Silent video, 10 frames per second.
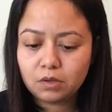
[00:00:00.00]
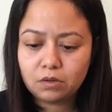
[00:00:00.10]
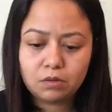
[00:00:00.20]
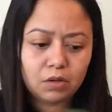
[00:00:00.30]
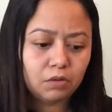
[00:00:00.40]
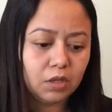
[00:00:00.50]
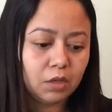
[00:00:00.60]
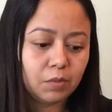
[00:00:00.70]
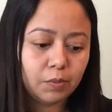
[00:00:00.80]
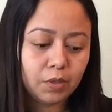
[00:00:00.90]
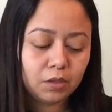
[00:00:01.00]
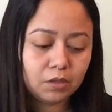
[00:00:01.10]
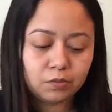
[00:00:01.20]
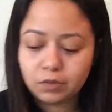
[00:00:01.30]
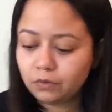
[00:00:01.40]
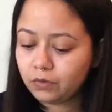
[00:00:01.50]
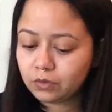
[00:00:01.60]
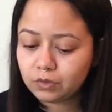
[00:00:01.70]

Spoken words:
Oh, I don't think I'm gonna pot this one. It feels